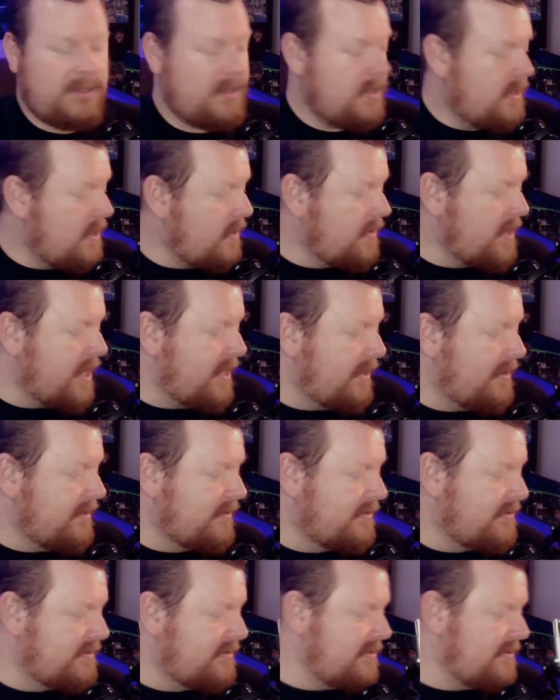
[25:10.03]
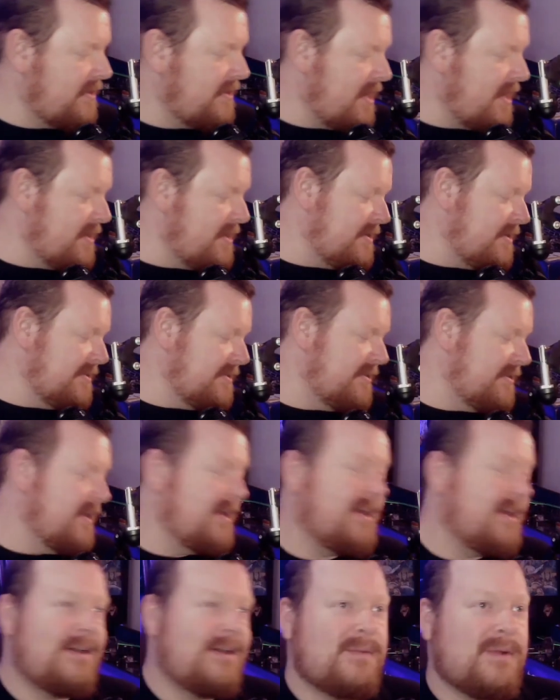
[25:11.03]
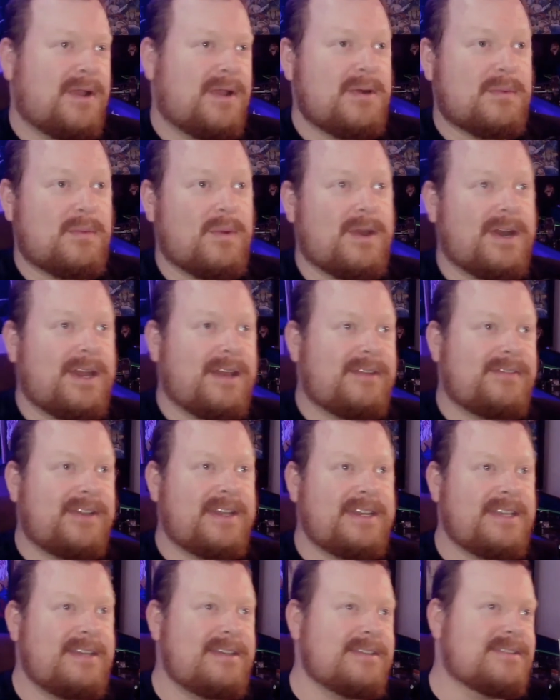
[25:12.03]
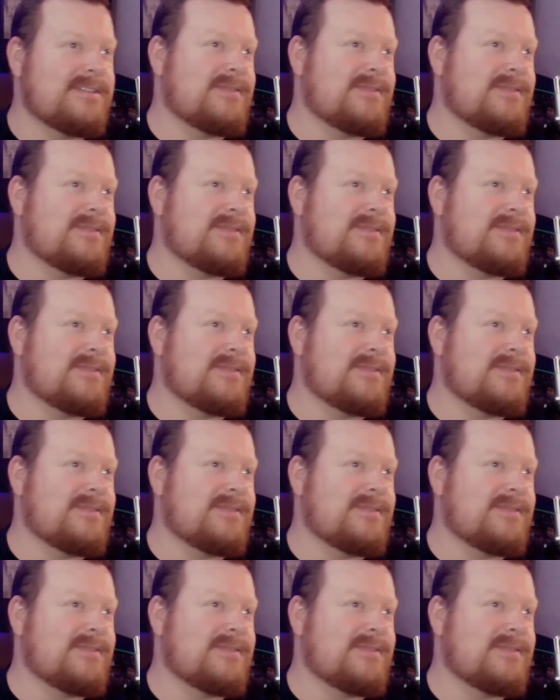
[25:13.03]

Okay, because we're gonna run out of ideas if